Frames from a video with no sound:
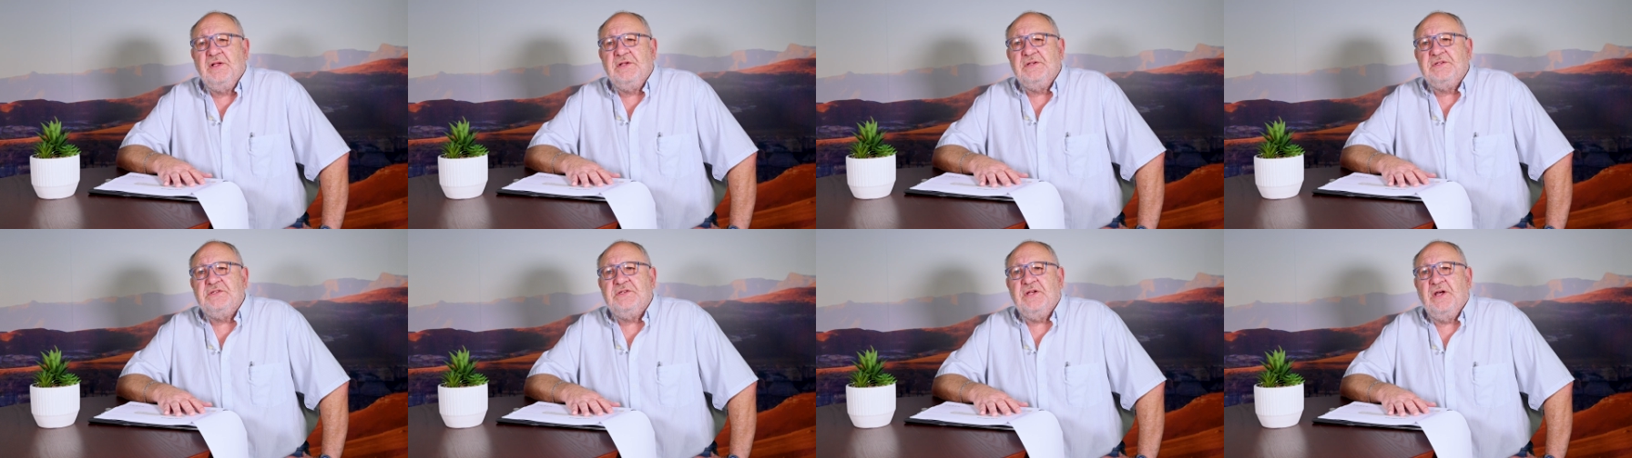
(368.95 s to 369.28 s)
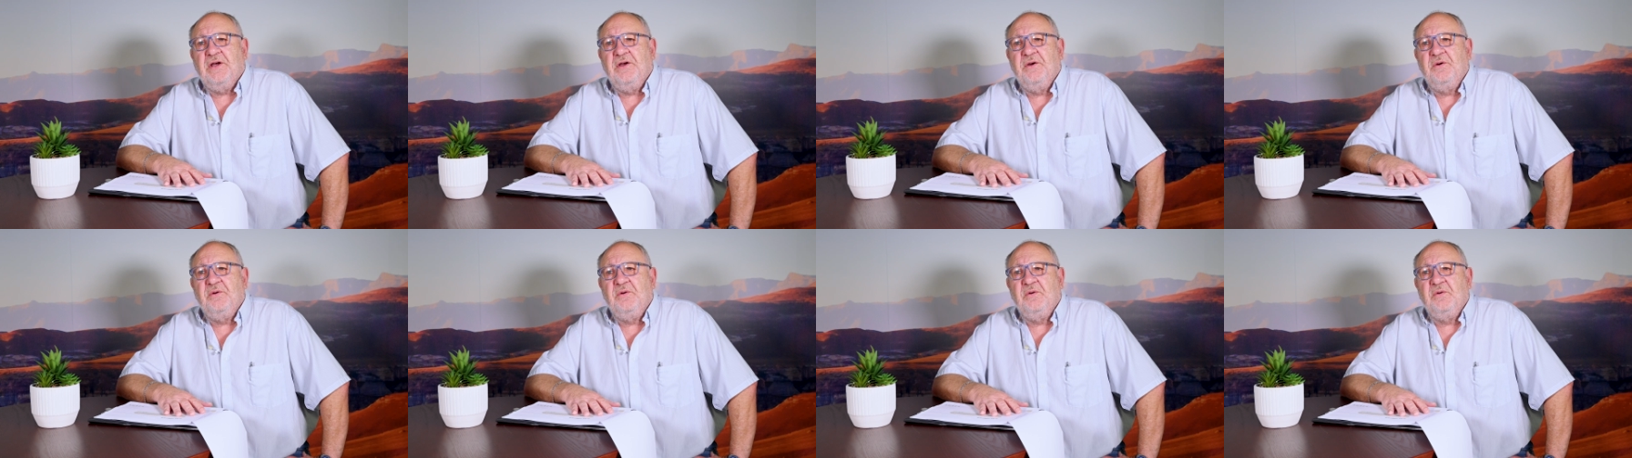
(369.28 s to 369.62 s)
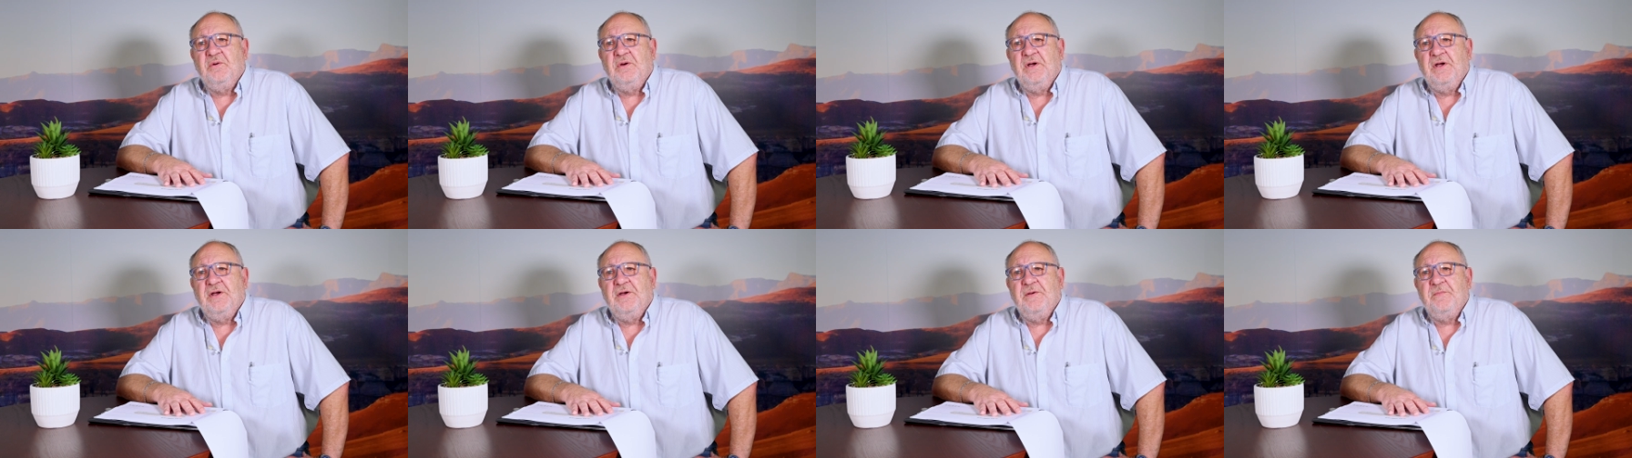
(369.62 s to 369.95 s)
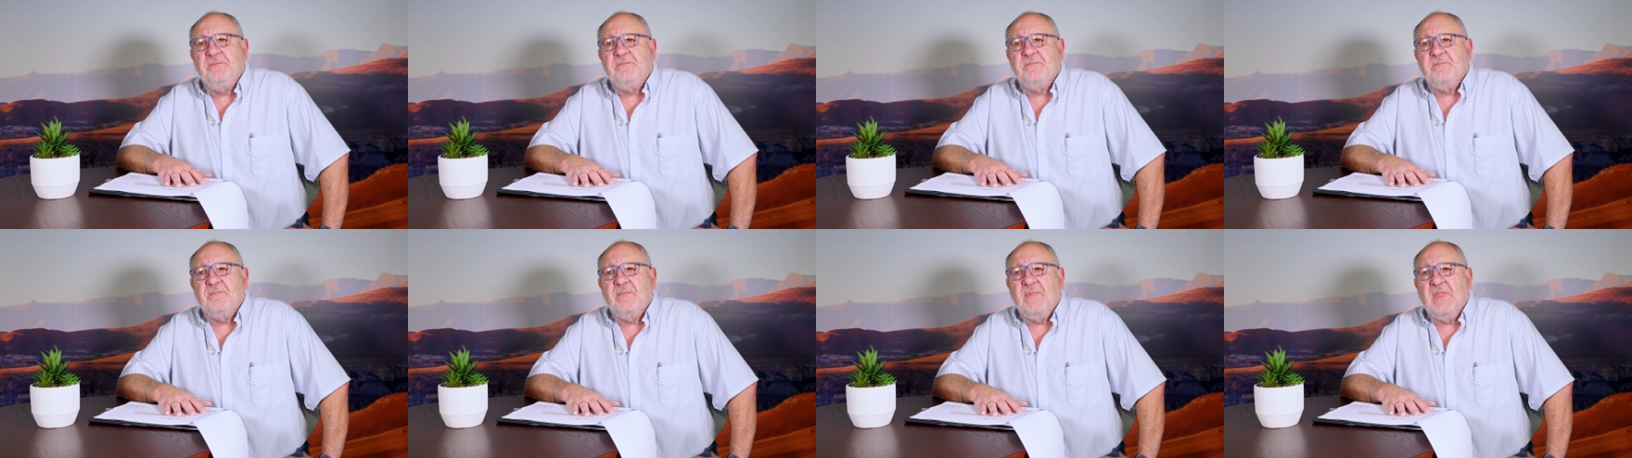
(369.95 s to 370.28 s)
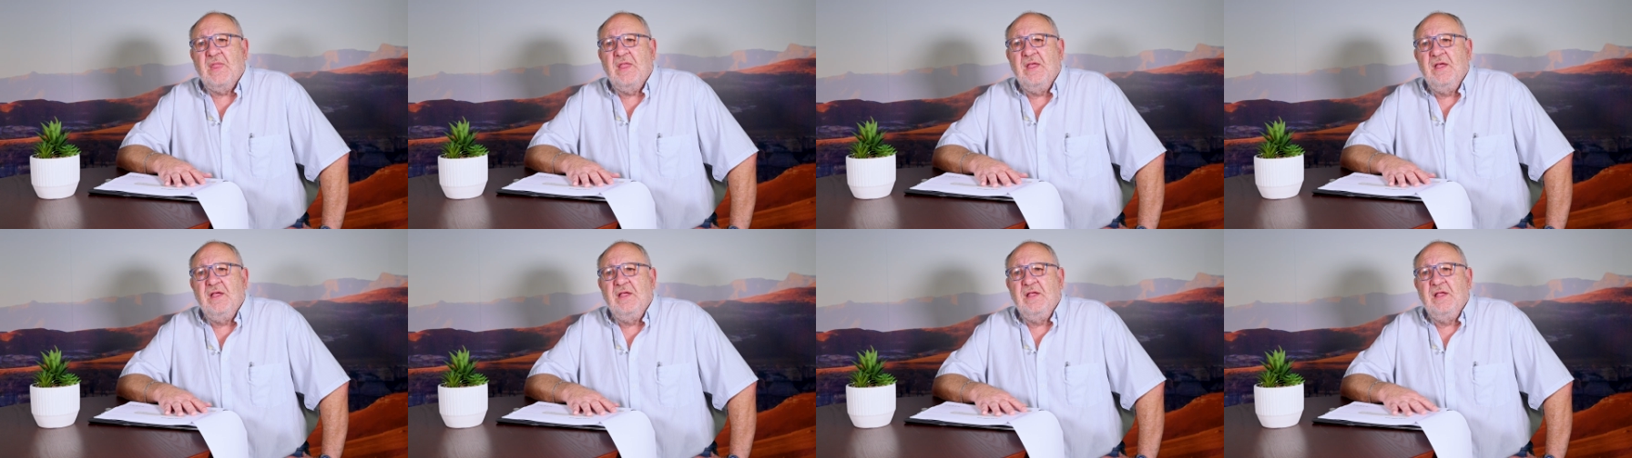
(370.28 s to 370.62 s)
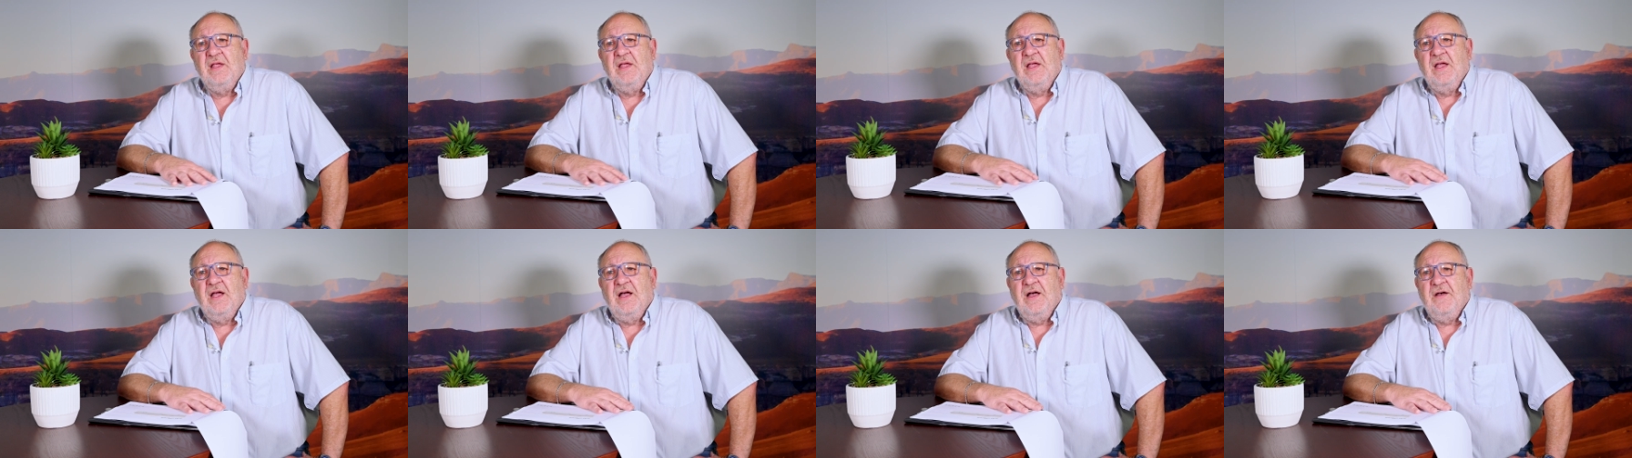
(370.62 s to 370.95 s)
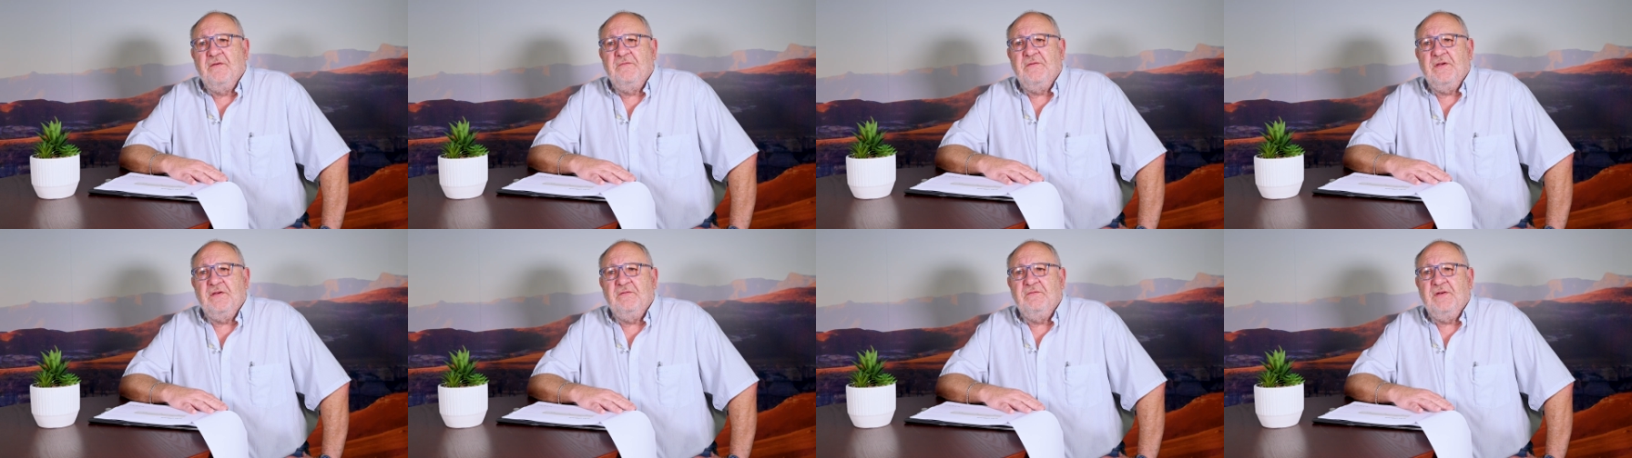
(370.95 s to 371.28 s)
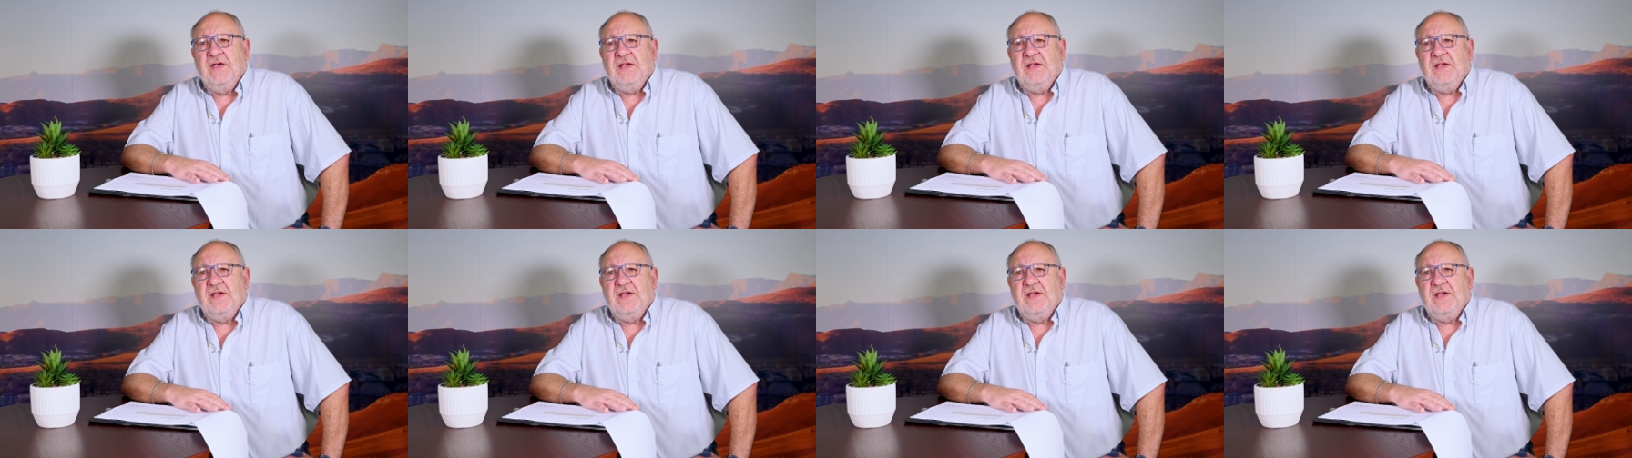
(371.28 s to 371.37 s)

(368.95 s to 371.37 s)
So I think